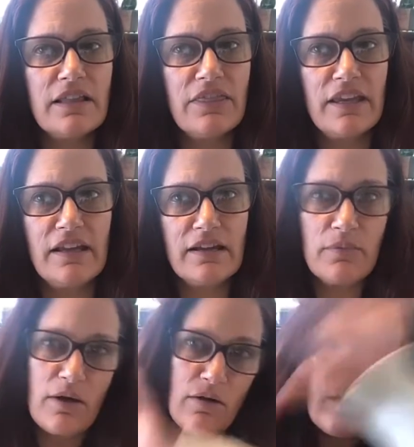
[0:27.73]
think
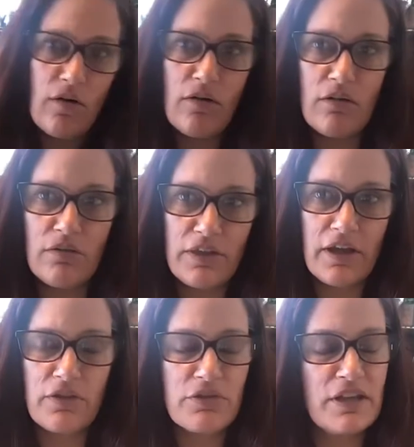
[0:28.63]
about all the
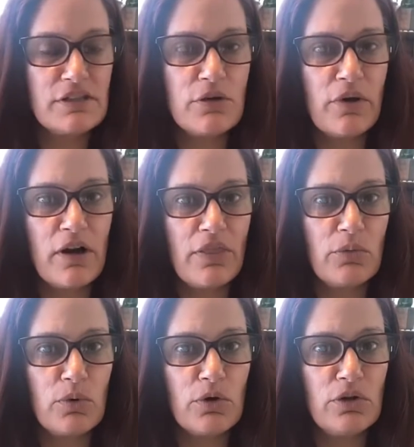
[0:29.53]
other things going on in the
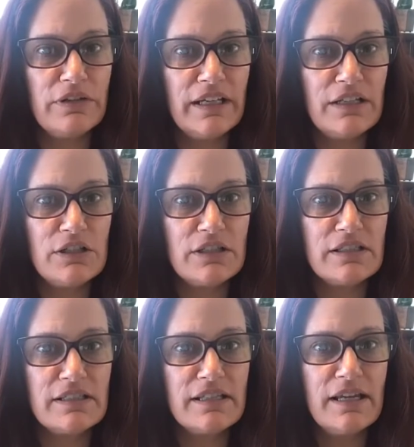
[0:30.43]
world and
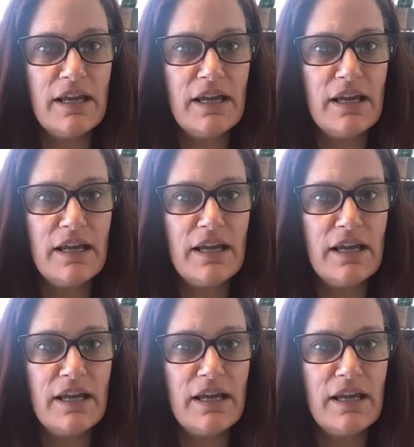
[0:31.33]
just